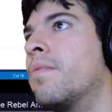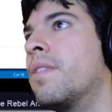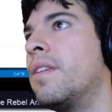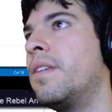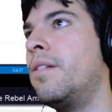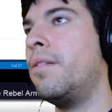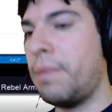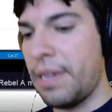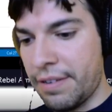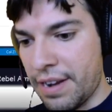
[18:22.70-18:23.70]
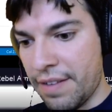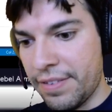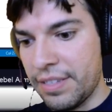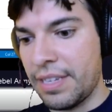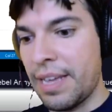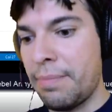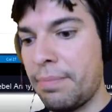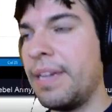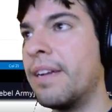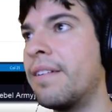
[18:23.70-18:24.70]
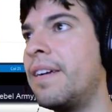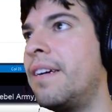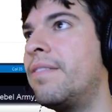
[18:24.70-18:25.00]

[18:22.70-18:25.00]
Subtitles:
So plan graph is a get plan graph.